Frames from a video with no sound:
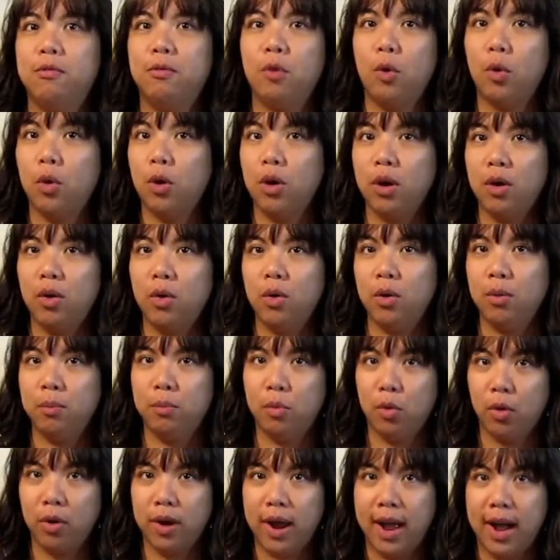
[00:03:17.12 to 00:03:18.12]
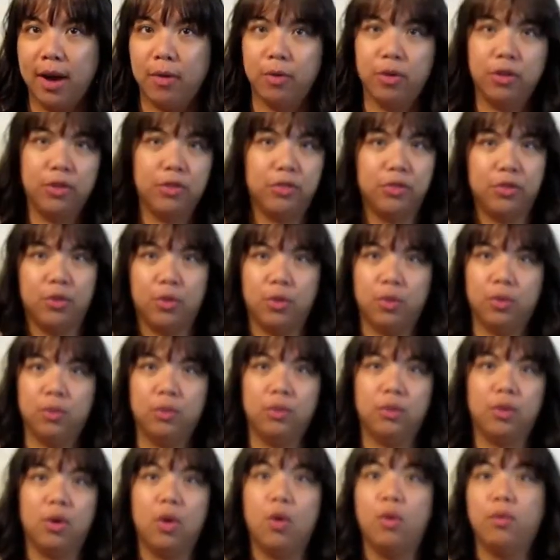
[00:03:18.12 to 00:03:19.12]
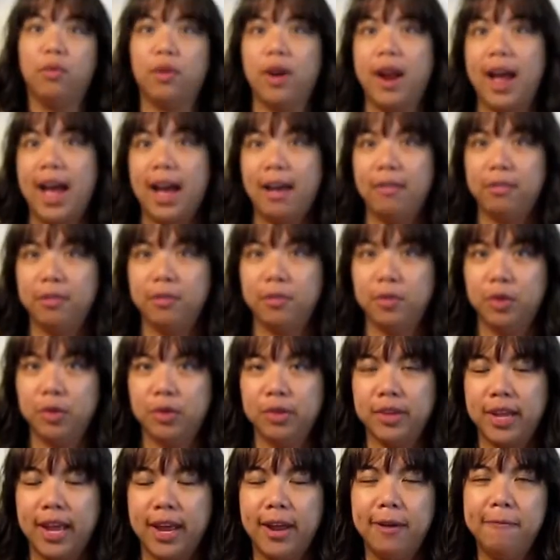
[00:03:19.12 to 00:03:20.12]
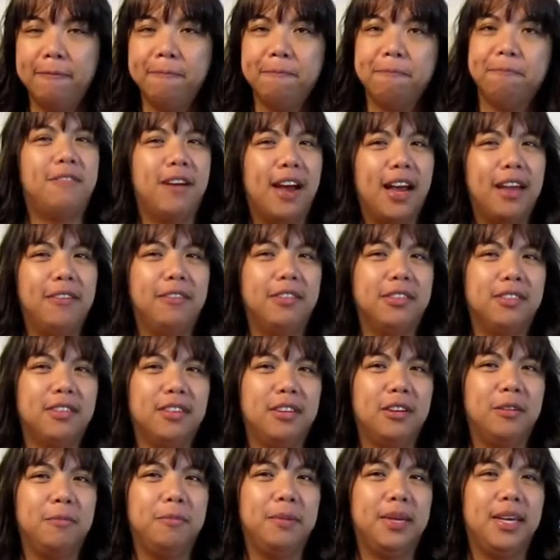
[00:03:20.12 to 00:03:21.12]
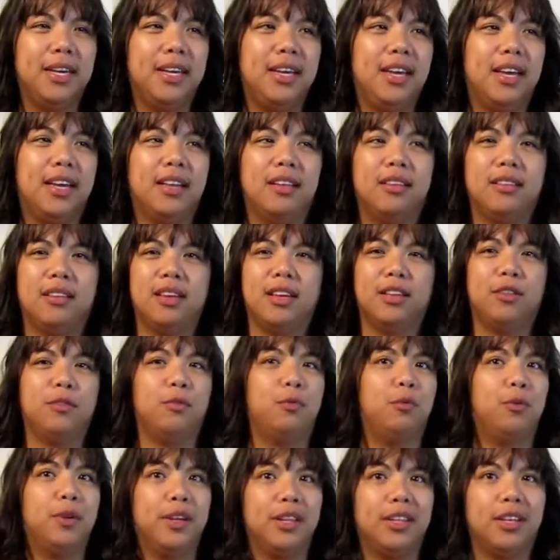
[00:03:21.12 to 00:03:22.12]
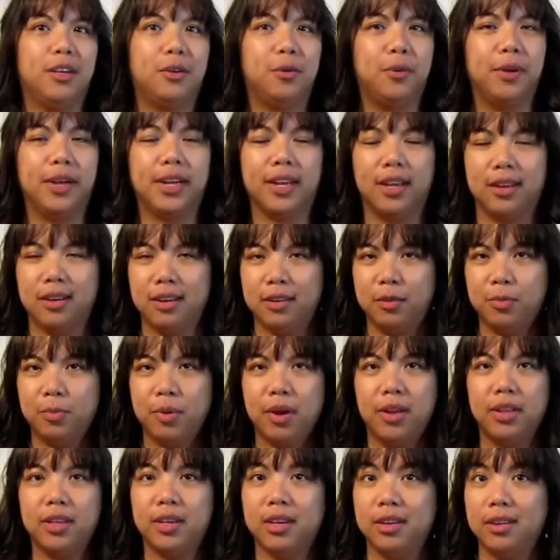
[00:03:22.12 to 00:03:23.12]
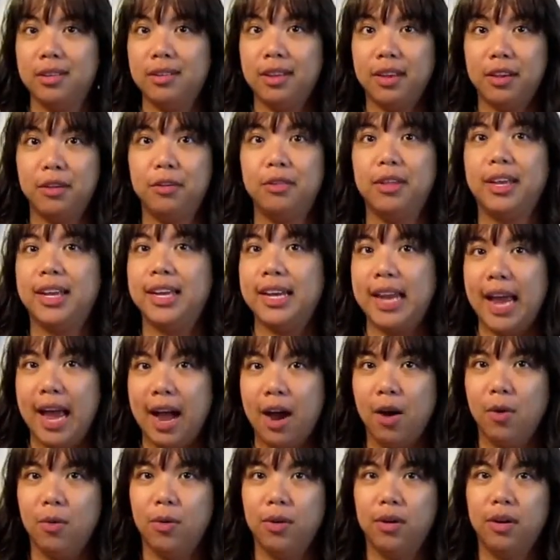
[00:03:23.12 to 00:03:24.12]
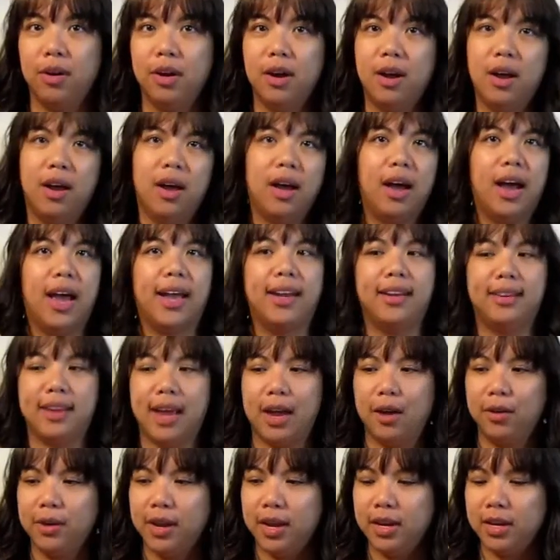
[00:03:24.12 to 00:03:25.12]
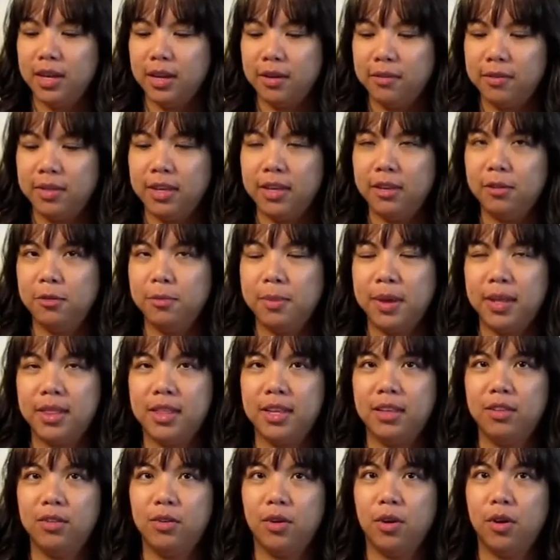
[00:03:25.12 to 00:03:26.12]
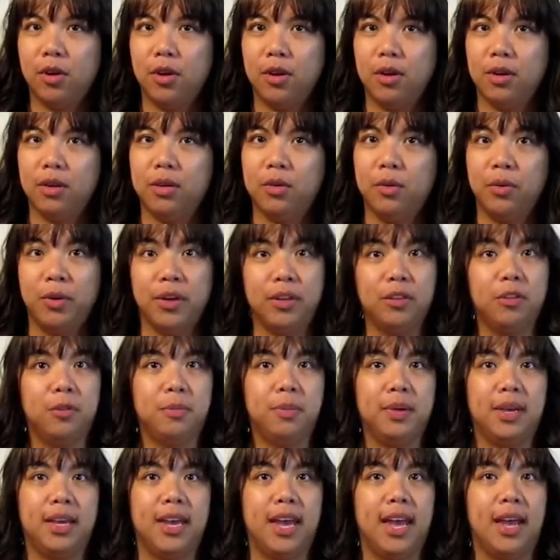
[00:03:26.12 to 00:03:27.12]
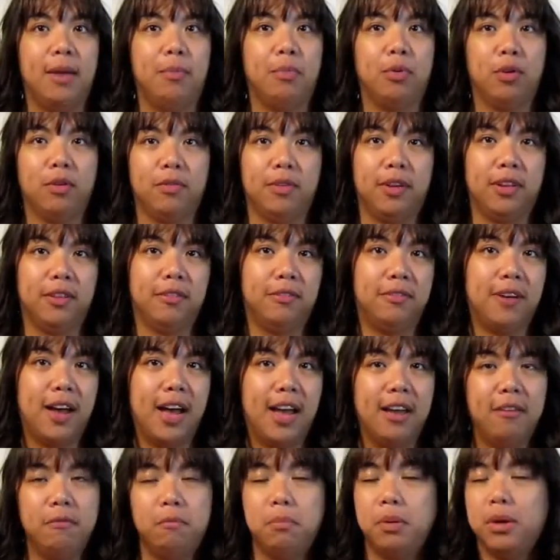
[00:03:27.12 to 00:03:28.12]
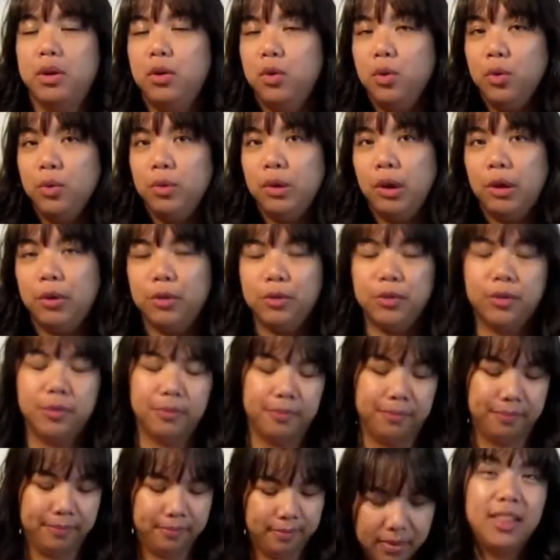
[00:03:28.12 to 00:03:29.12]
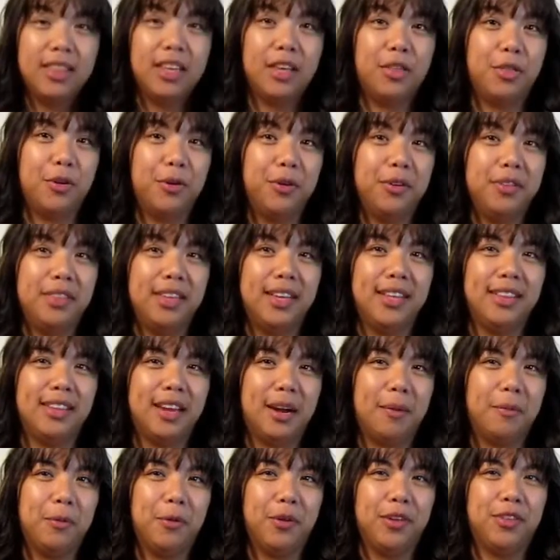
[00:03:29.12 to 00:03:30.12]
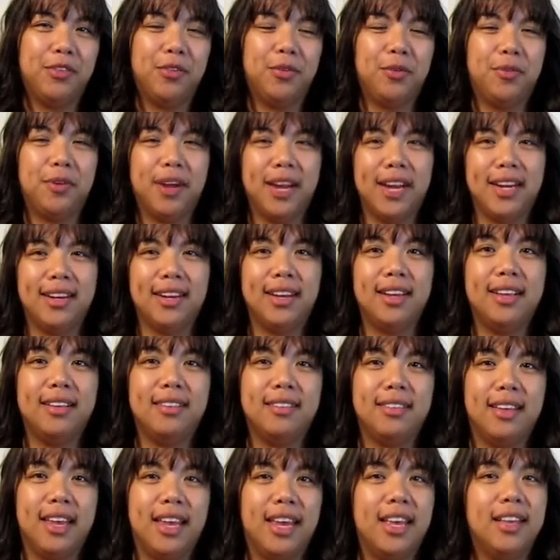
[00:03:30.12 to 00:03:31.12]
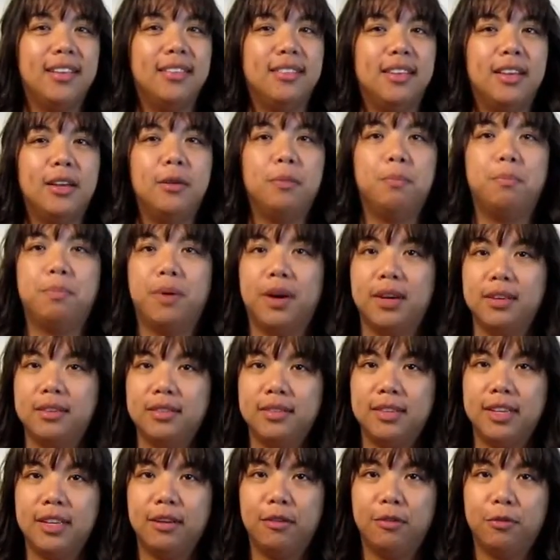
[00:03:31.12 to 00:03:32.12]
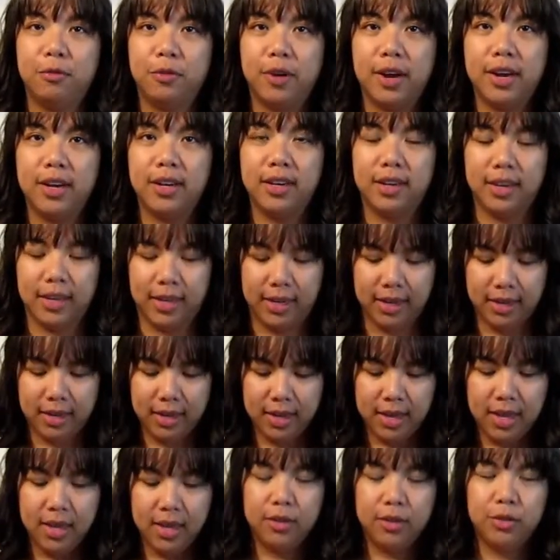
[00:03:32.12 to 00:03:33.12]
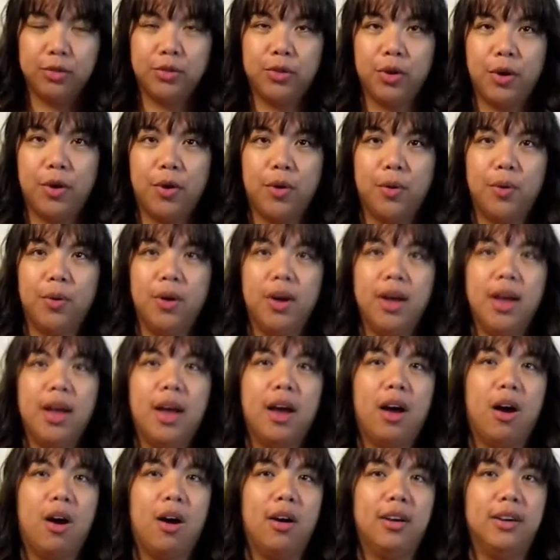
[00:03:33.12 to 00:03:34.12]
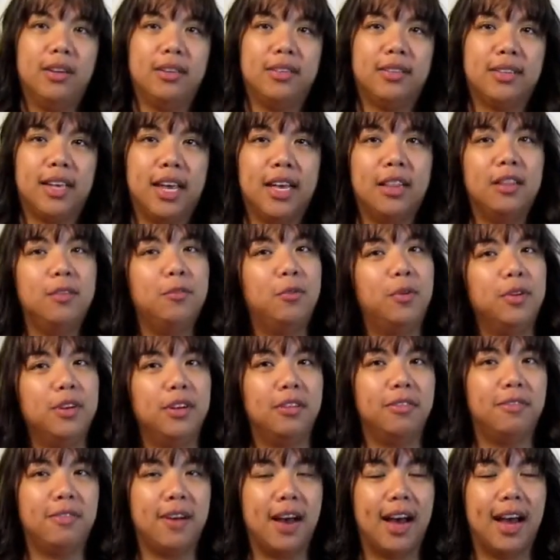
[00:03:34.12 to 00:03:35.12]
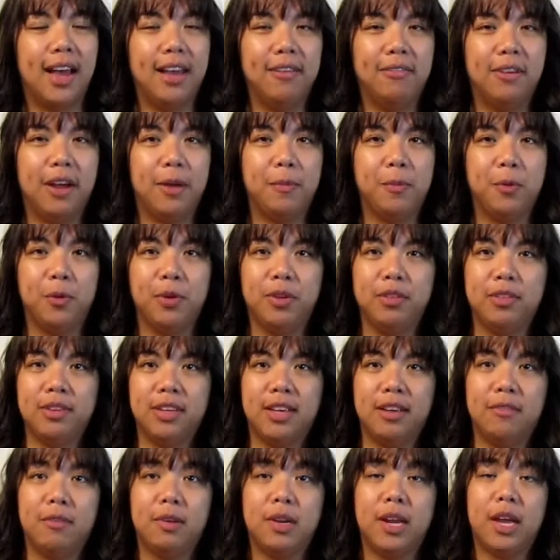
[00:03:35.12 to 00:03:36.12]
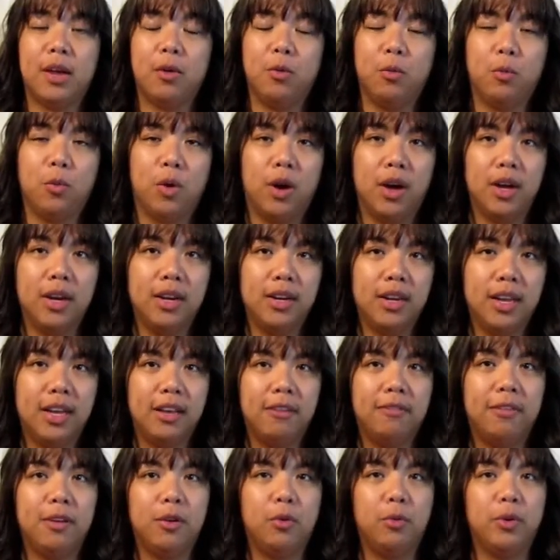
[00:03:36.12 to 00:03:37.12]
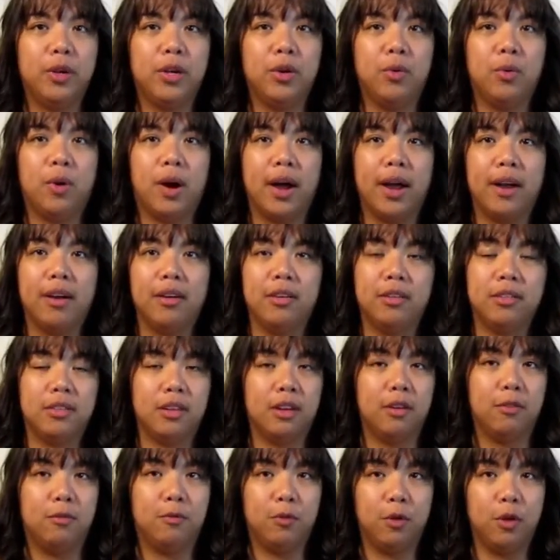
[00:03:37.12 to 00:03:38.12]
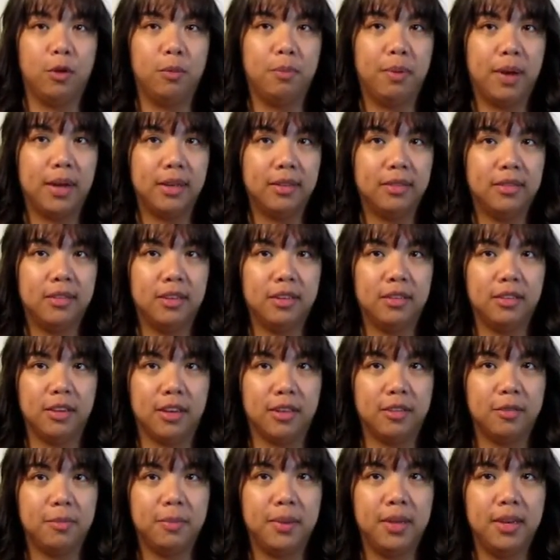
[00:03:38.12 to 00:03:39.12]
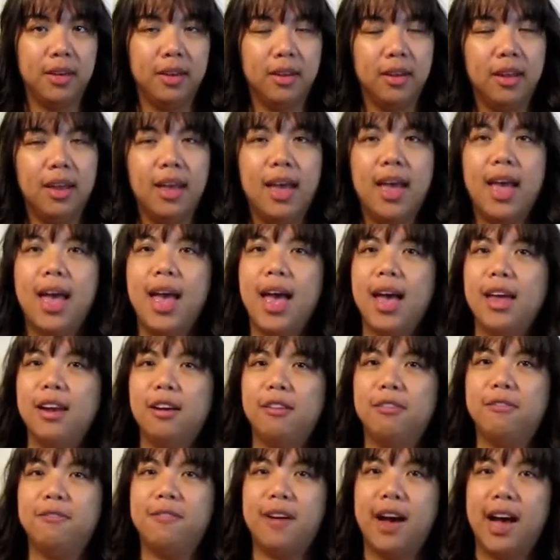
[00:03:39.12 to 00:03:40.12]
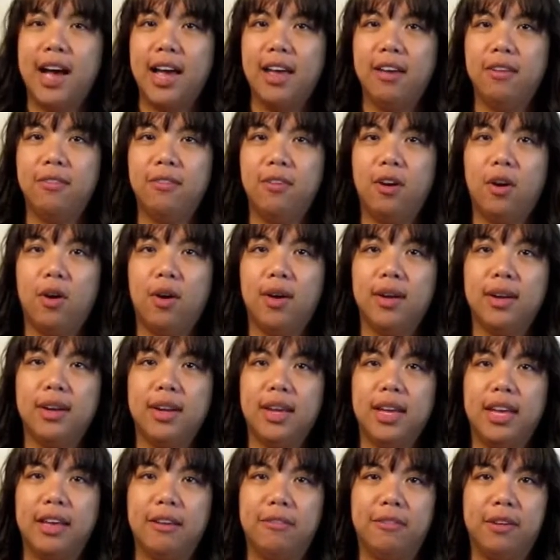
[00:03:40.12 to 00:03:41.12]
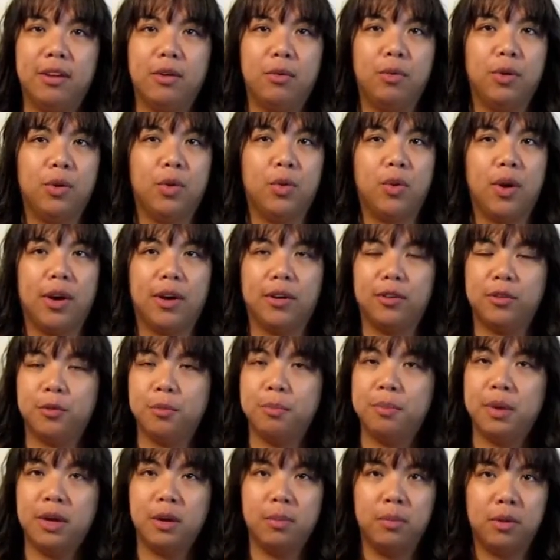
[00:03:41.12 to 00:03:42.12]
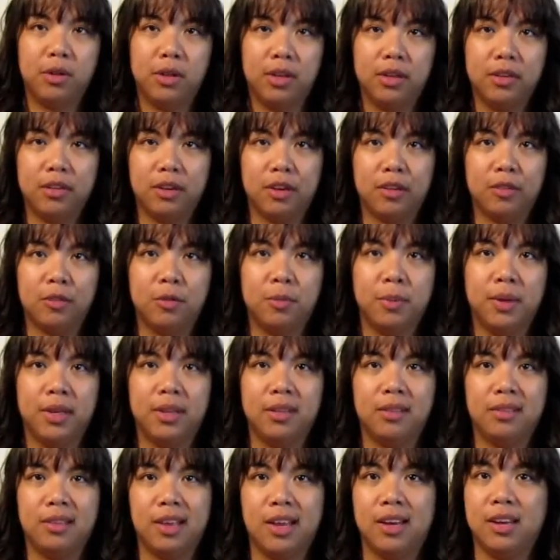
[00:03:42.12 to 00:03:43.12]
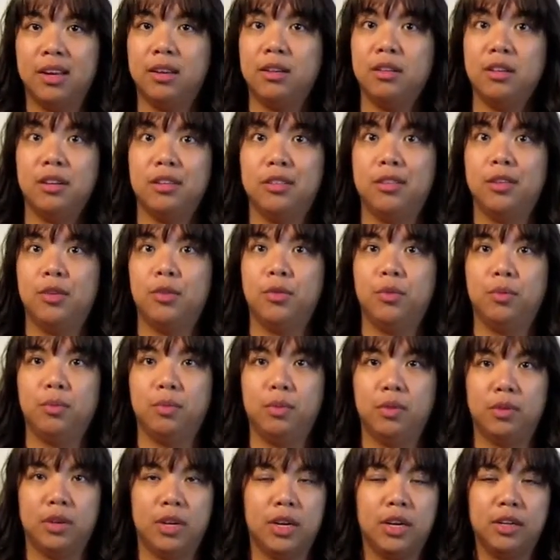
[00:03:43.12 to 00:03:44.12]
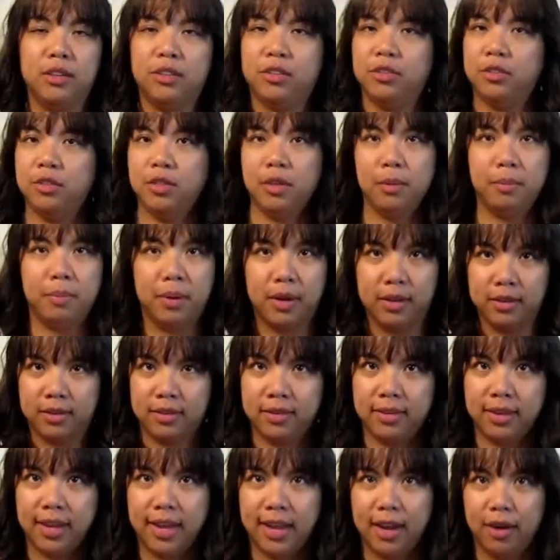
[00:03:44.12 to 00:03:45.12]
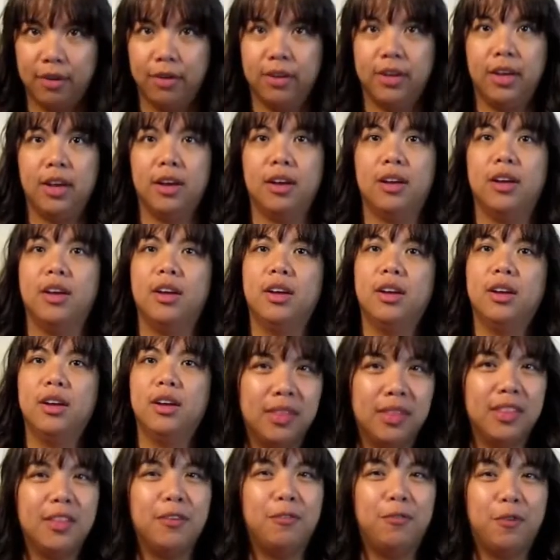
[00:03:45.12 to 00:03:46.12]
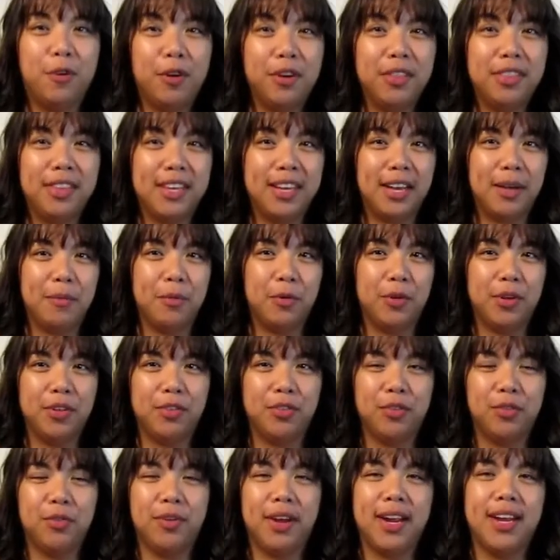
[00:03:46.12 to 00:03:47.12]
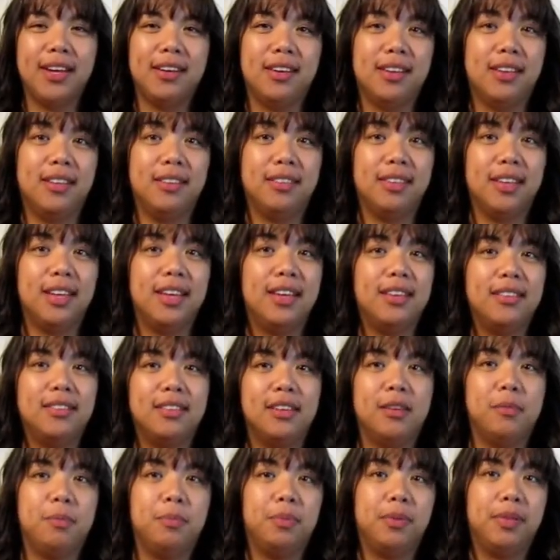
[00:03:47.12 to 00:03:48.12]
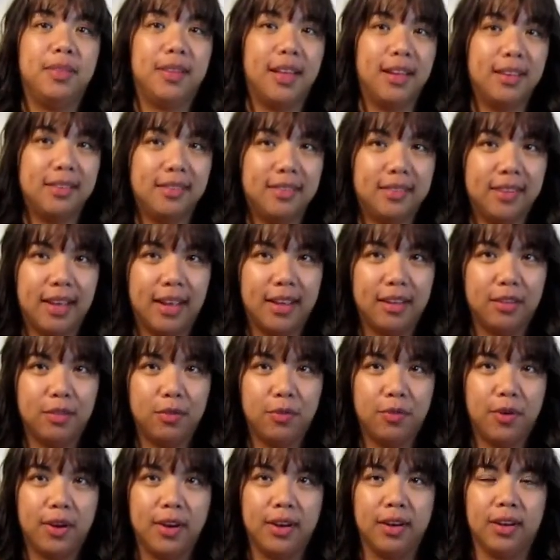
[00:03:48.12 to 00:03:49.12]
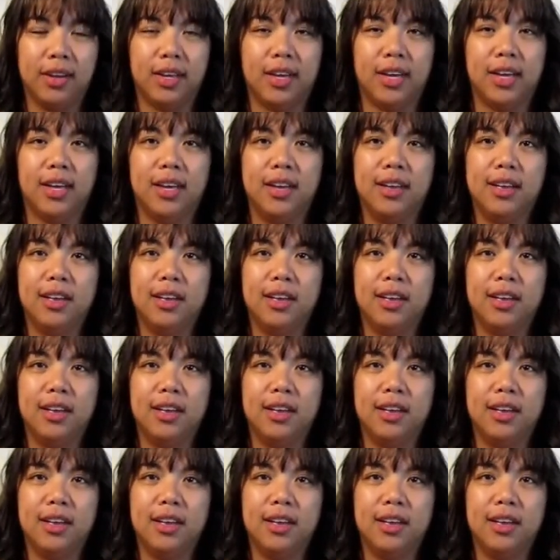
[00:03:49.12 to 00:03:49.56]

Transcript: 4 or more hours, so over half of your day. 5 is going to be, it's really quick and it's probably going to take you like an hour. I doubt any of these methods are going to be a perfect 5, but who knows. The third thing that I'm going to rate is it busty friendly? So on a scale of 1 to 5, I'm going to give it a 1 if it requires a full bust adjustment, and a 5 on if it requires minimal adjustments and it doesn't touch the bust area. The fourth thing I'm going to rate is it plus size friendly?